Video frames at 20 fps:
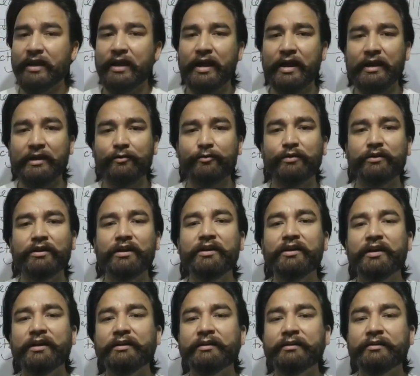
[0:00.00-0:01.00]
And what are
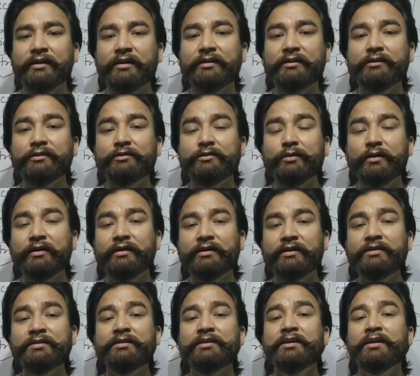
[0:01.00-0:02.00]
electrical
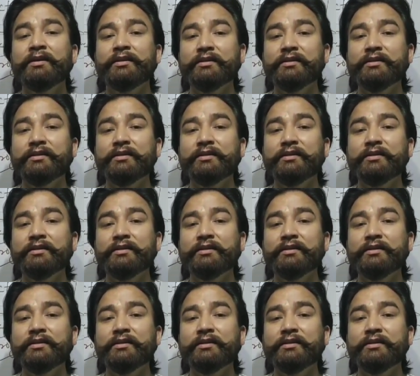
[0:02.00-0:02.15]
insulators?